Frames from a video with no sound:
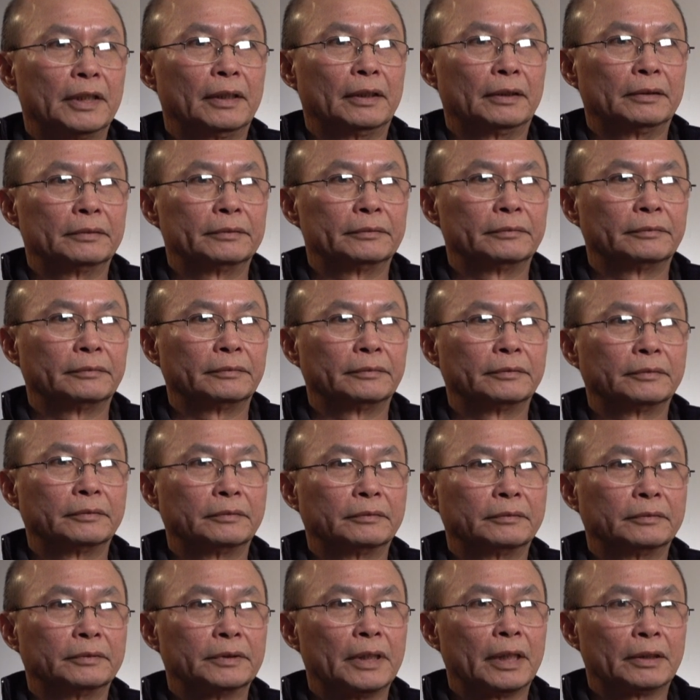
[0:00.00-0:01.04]
Yeah.
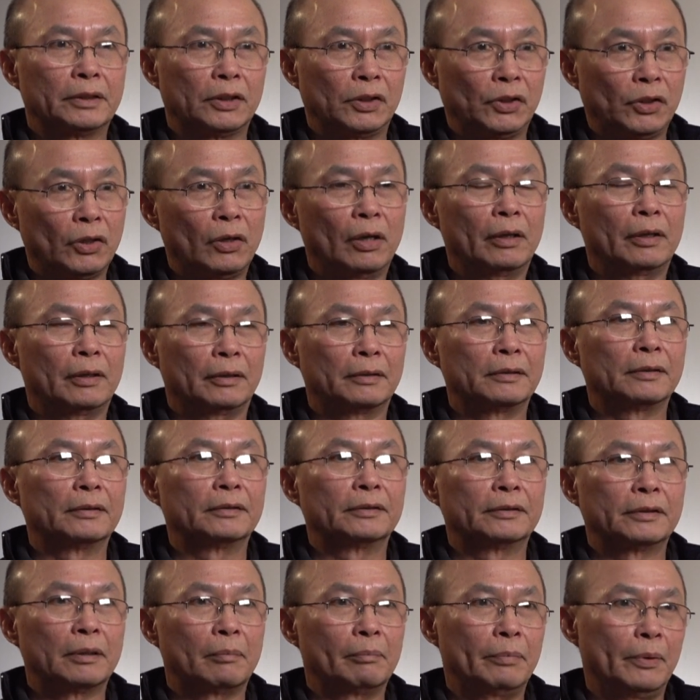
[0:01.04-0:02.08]
That's a shorter.
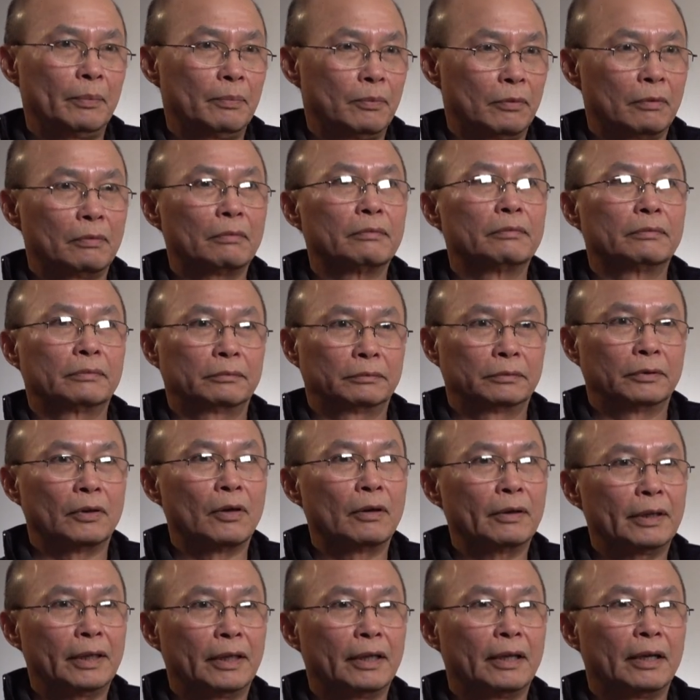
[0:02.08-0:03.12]
Some people
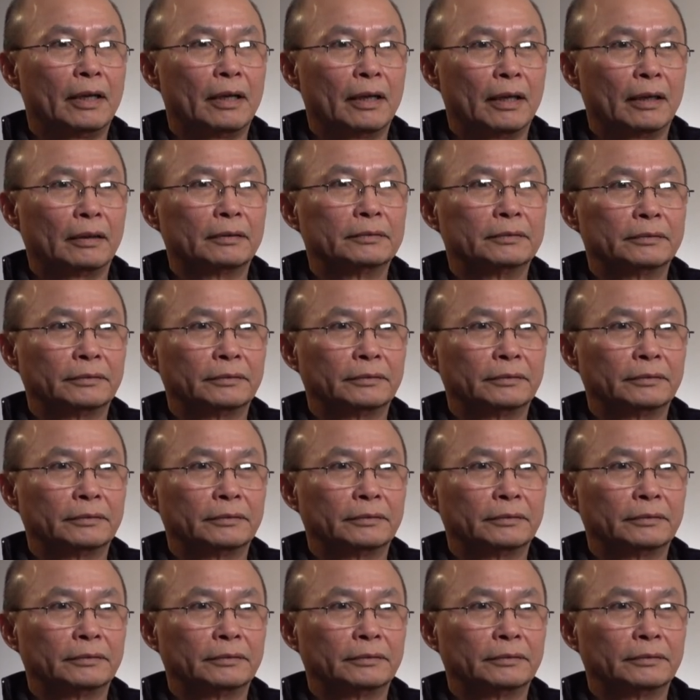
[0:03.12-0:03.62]
longer than that.